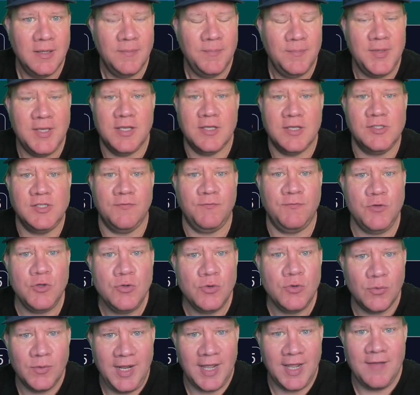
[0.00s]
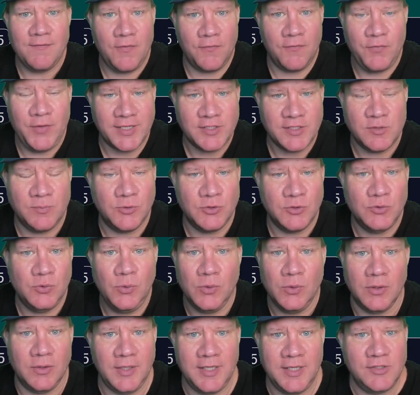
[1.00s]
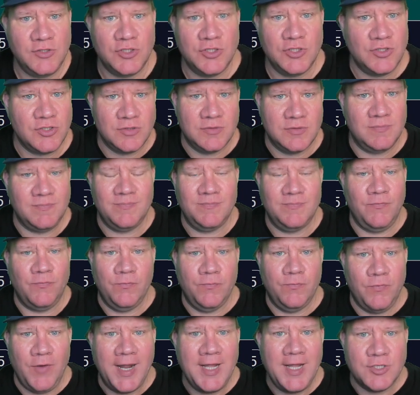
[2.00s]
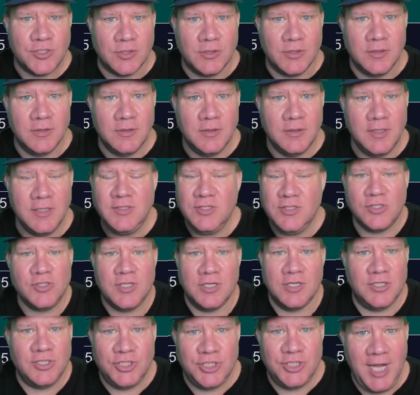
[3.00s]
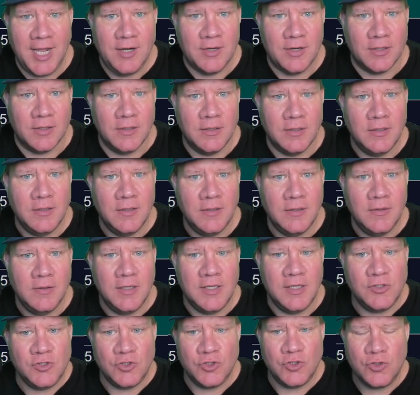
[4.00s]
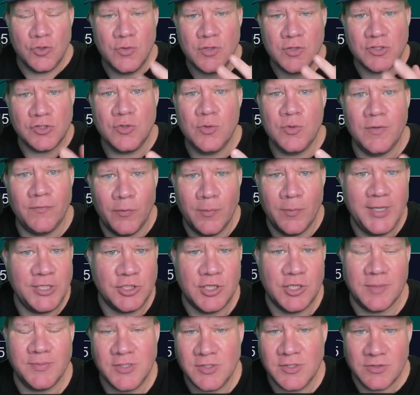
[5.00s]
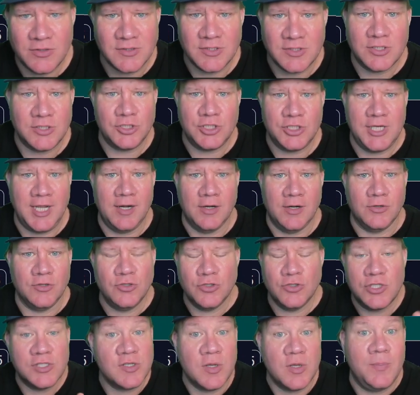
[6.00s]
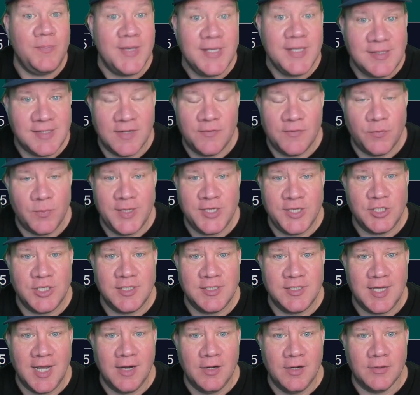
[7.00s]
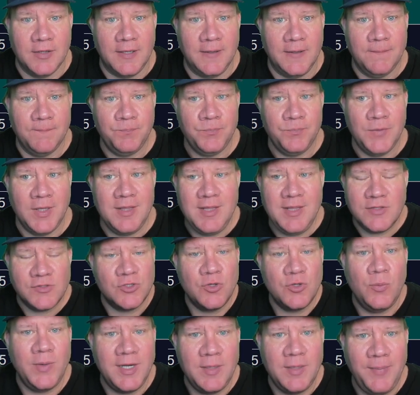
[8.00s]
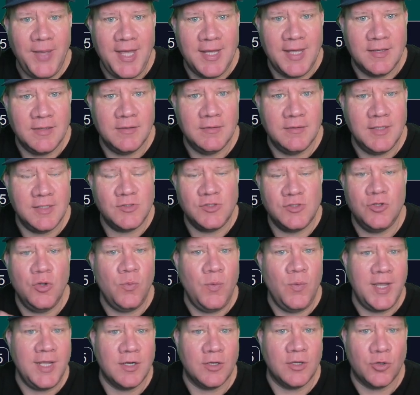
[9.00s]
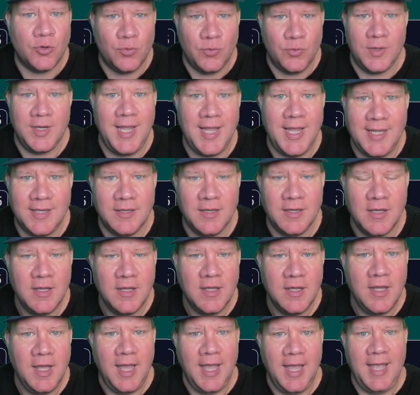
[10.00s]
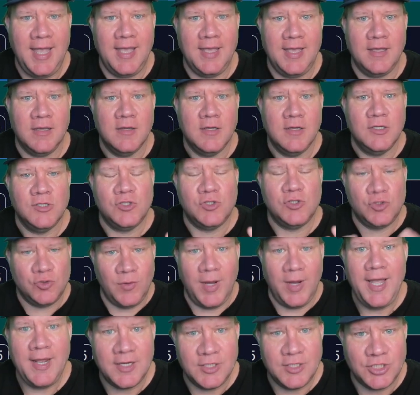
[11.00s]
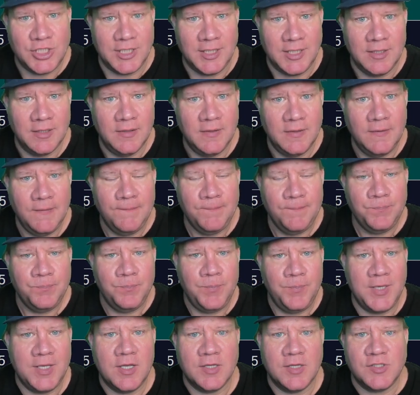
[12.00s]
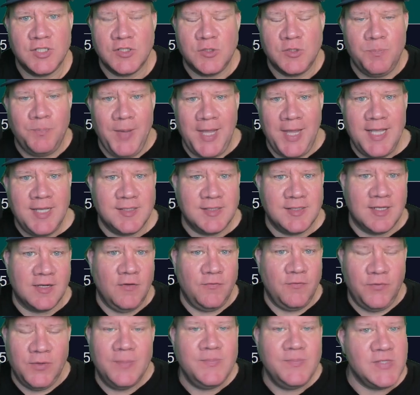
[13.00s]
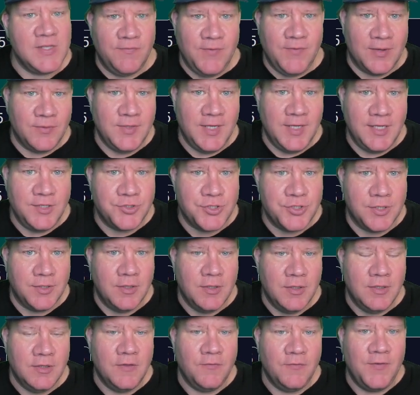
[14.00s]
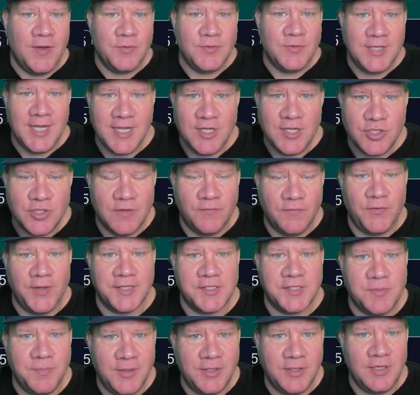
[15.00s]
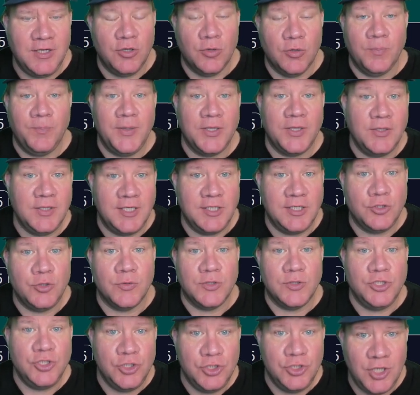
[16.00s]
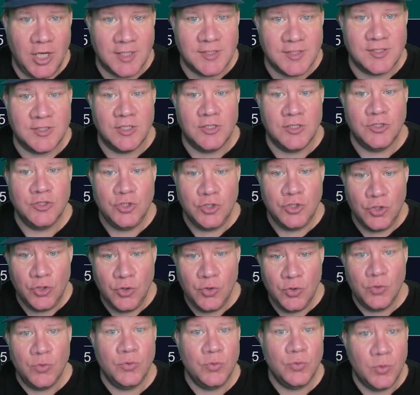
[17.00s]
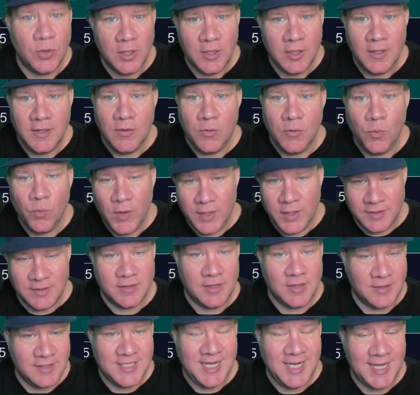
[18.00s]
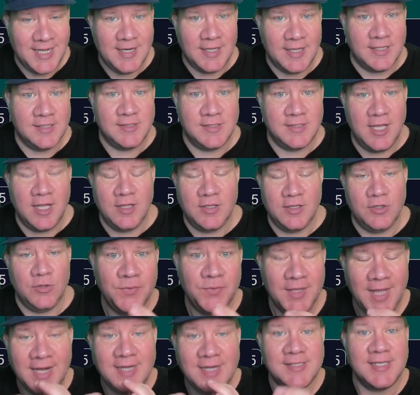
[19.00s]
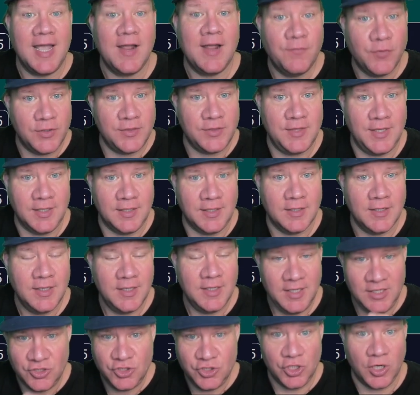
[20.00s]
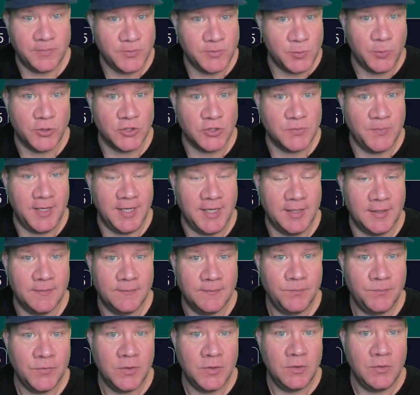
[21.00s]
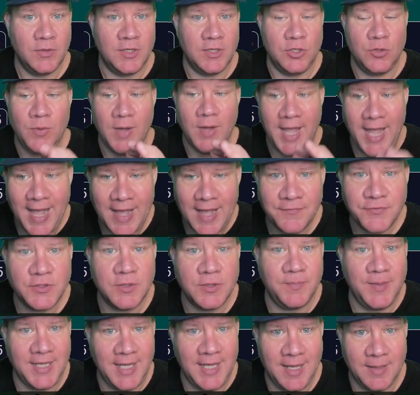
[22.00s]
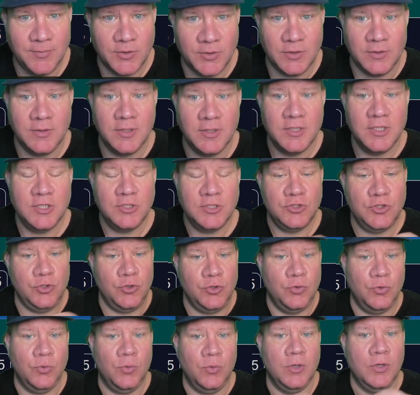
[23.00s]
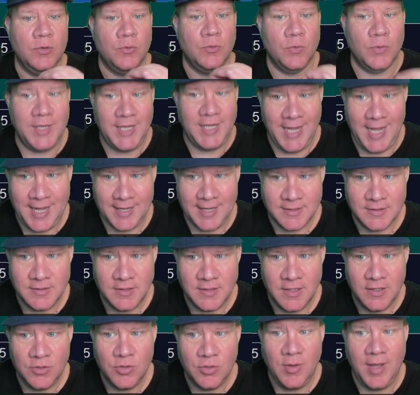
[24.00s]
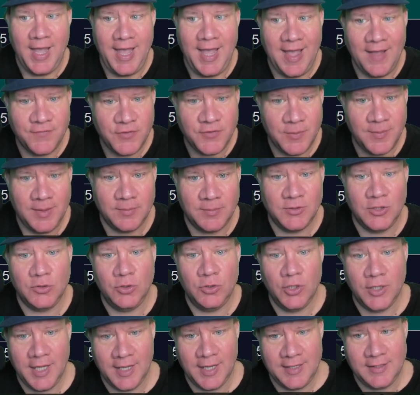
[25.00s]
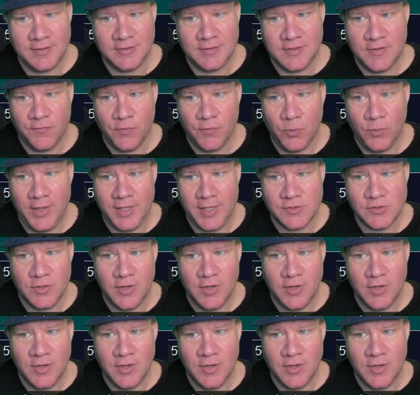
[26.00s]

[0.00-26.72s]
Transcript: Because if you don't have a flexible tool, it's just fragile. It's just going to shatter. As soon as new information comes in, you're just going to shatter. You're just going to miss the information entirely. And that's no way to bet. That's no way to create a strategy, because it's based on a flimsy foundation. The foundation, the flexibility, your ability to adjust to what the data is telling you. That is everything in sharp sports betting. Right? You have to be able to react. You have to be able to look at it in different ways.